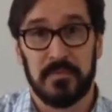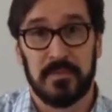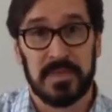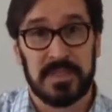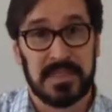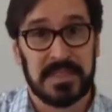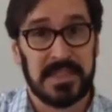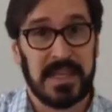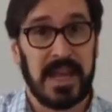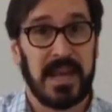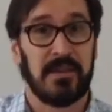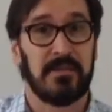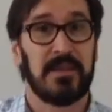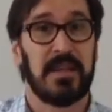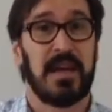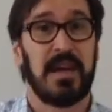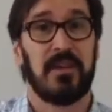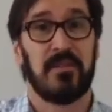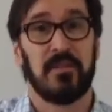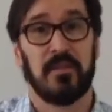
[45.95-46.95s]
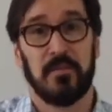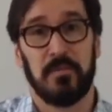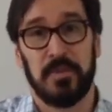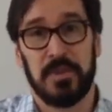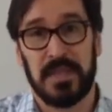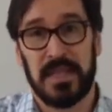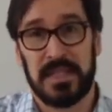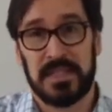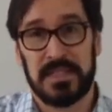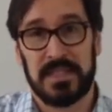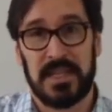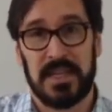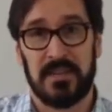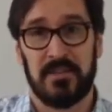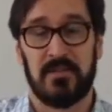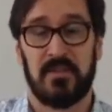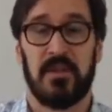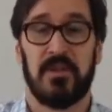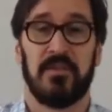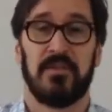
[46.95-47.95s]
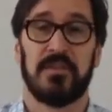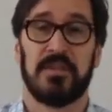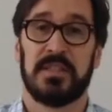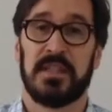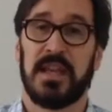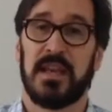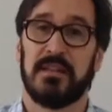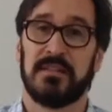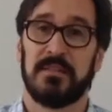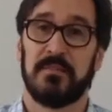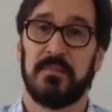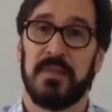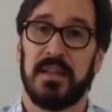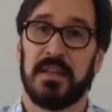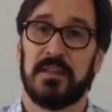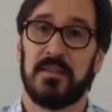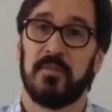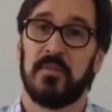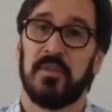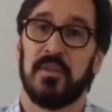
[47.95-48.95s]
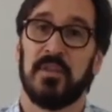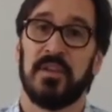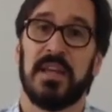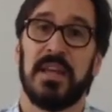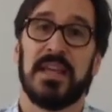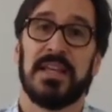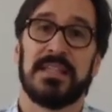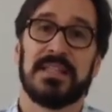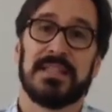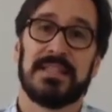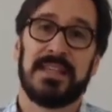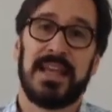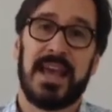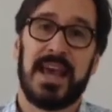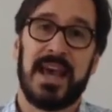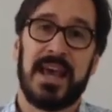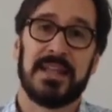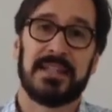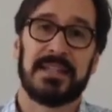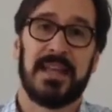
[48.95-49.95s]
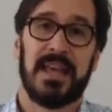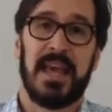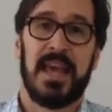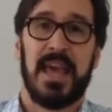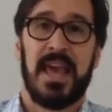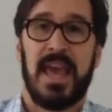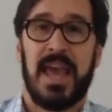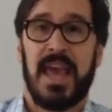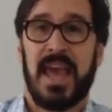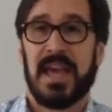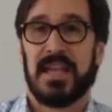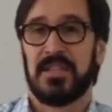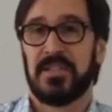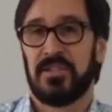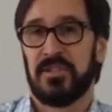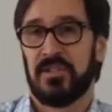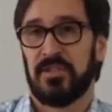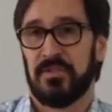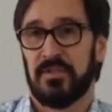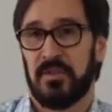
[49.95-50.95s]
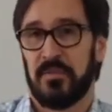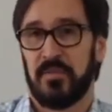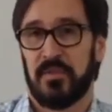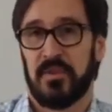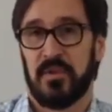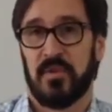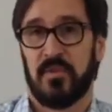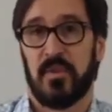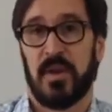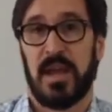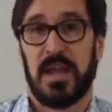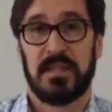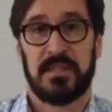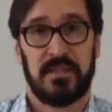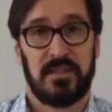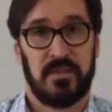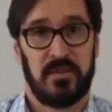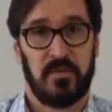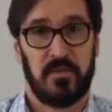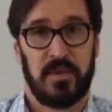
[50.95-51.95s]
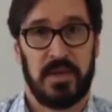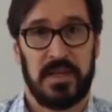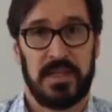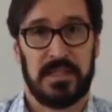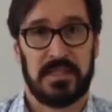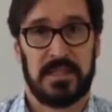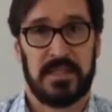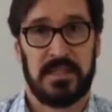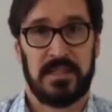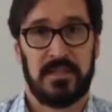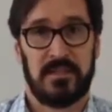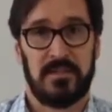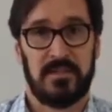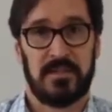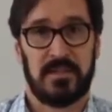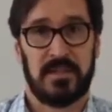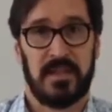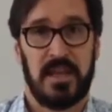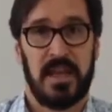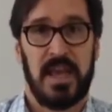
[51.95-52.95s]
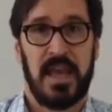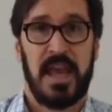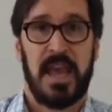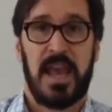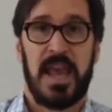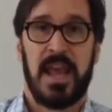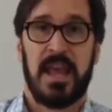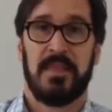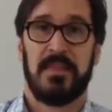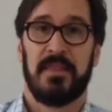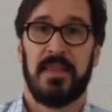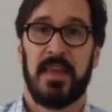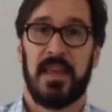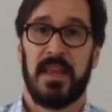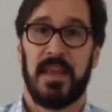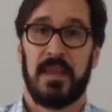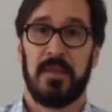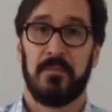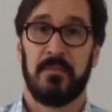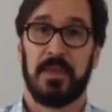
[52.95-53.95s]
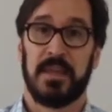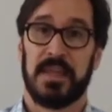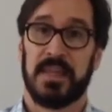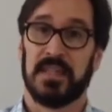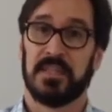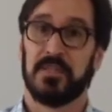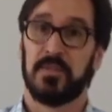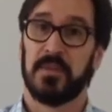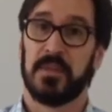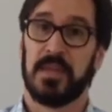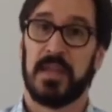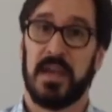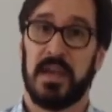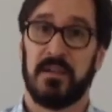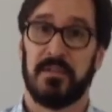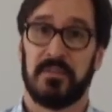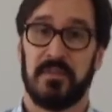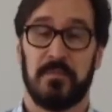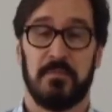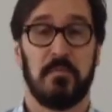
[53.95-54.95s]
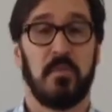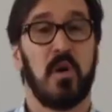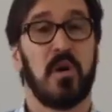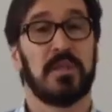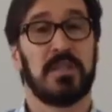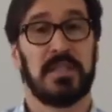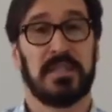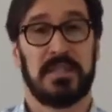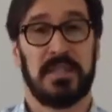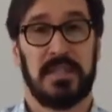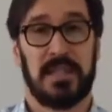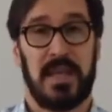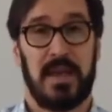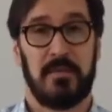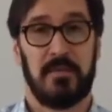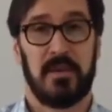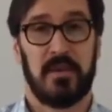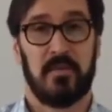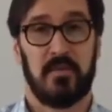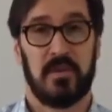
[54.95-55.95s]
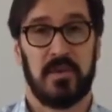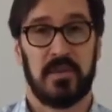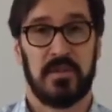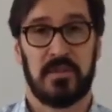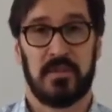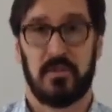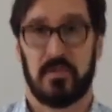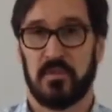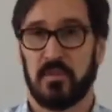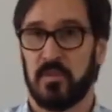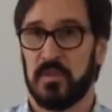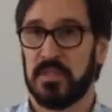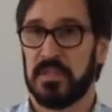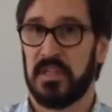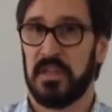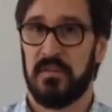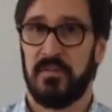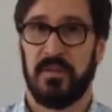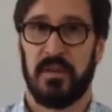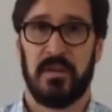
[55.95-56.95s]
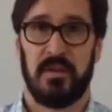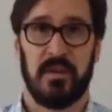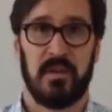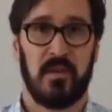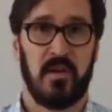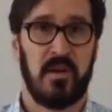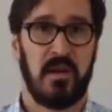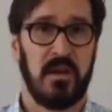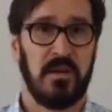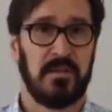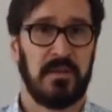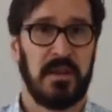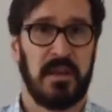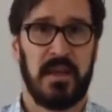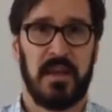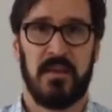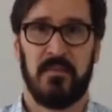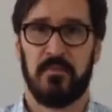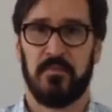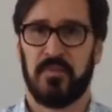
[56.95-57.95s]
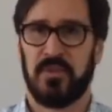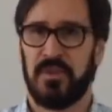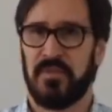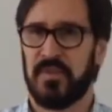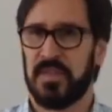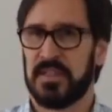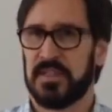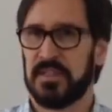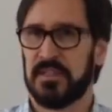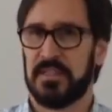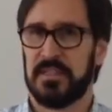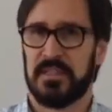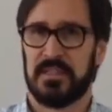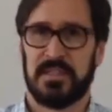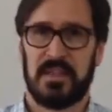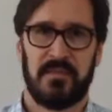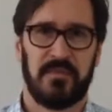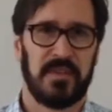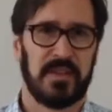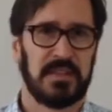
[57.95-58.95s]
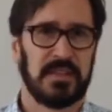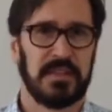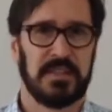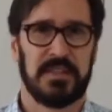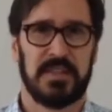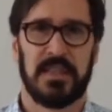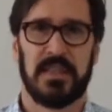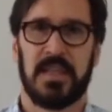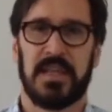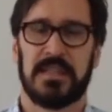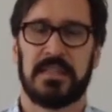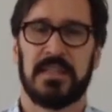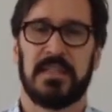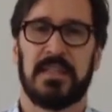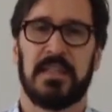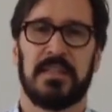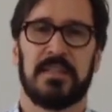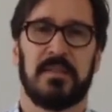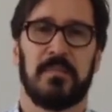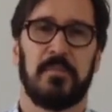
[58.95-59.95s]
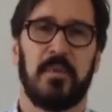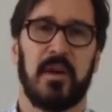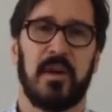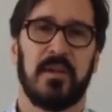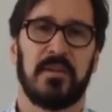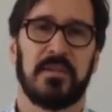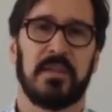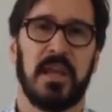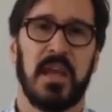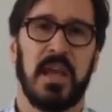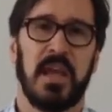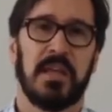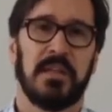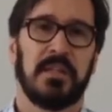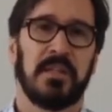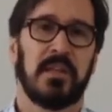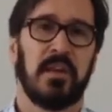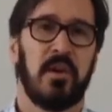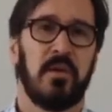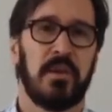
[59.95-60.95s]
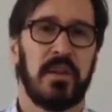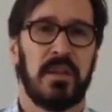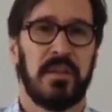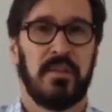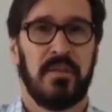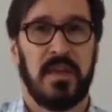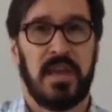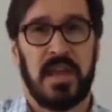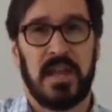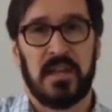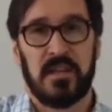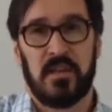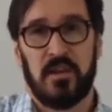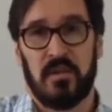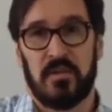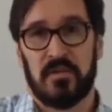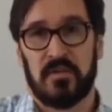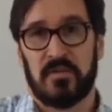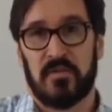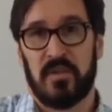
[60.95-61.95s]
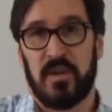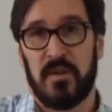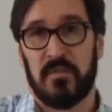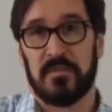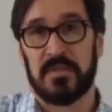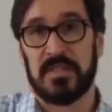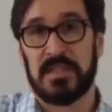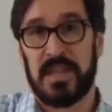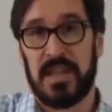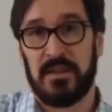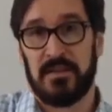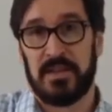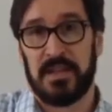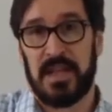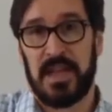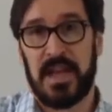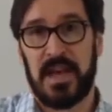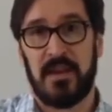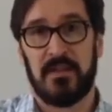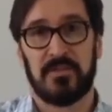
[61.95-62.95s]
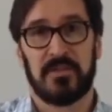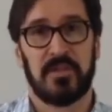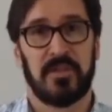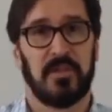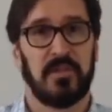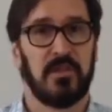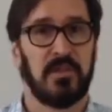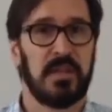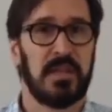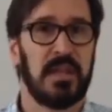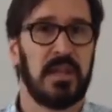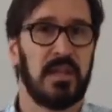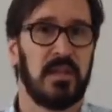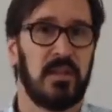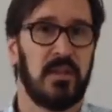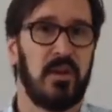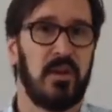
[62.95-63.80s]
sound out or blend together all the sounds and make the word sap. As children progress in their reading skills, and they begin to encounter multisyllabic words, those words that are very long, that have prefixes and suffixes and lots of parts, decoding then goes from sounding out to looking at